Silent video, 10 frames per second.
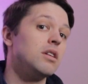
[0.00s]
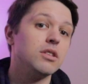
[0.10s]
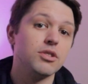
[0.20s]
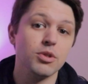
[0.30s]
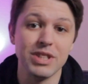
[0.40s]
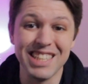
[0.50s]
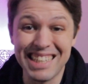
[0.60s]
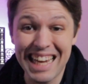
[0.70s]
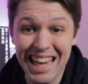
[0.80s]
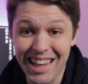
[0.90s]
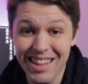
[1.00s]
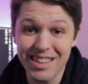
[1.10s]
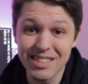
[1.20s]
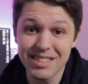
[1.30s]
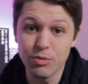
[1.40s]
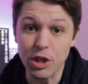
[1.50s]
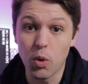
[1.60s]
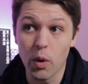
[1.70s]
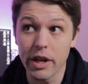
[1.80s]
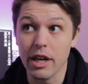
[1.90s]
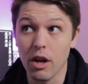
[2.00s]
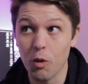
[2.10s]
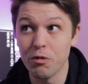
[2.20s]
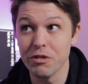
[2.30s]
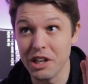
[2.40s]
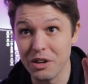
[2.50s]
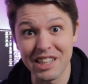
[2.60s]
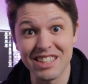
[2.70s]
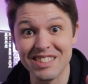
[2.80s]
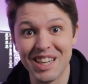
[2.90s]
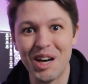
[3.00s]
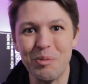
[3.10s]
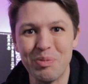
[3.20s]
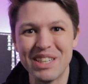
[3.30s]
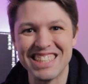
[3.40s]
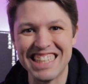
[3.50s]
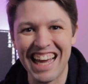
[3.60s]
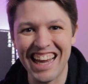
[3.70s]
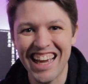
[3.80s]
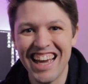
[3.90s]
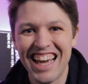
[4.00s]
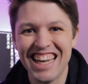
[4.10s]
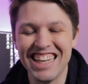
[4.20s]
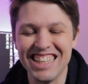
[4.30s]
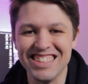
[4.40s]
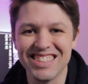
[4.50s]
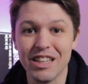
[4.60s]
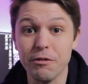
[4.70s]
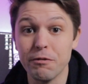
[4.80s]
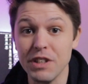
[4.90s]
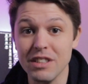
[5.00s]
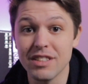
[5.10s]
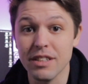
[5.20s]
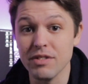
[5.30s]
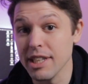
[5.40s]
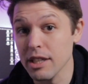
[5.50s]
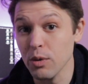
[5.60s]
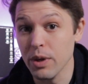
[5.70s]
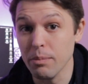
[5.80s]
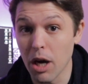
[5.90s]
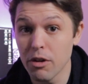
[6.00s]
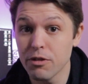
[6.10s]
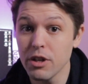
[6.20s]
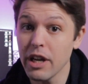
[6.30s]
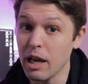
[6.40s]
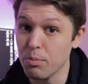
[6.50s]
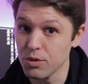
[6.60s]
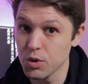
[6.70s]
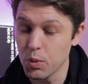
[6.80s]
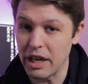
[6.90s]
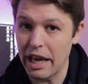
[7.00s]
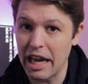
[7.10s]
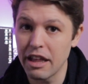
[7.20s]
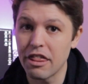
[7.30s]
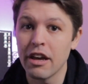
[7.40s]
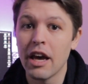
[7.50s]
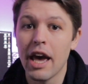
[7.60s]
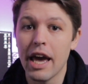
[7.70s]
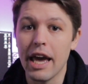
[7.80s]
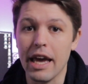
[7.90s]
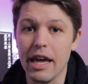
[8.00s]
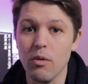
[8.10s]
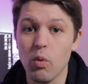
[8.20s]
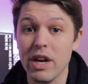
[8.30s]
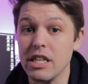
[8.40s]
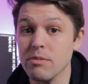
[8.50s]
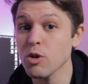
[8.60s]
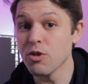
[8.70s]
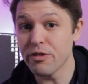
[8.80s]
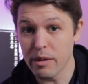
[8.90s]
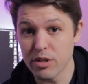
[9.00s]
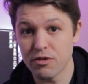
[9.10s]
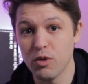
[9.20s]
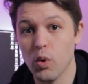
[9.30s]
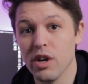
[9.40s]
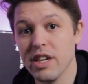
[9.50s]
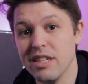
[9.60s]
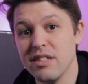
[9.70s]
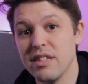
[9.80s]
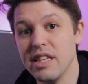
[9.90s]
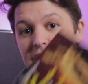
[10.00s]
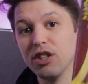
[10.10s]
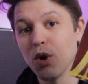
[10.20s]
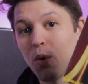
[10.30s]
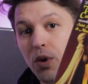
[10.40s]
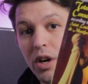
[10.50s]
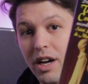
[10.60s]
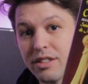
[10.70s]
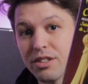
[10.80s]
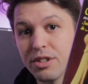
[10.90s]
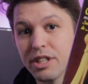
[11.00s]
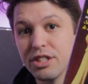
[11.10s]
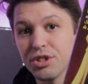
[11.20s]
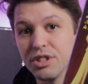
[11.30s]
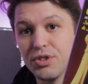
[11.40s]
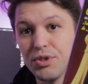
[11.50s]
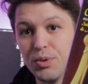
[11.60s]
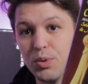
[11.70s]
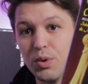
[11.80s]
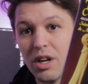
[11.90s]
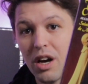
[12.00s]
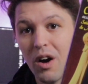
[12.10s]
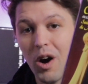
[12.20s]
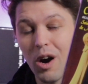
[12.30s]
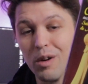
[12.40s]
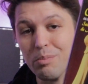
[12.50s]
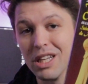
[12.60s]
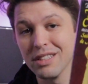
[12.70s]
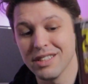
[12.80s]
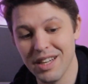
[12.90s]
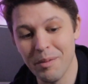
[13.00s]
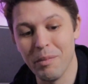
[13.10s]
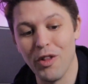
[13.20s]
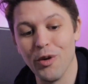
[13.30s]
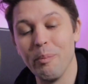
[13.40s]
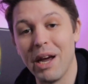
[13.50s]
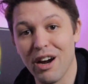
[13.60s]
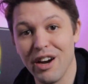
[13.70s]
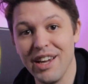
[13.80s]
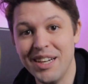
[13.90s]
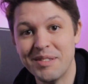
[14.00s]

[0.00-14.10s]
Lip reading: So today at this recording, and hopefully I'll get this up today, is the Feast of St. Louis de Montfort, April 28th. And what he's most famous for is the Total Consecration to our Blessed Mother Mary.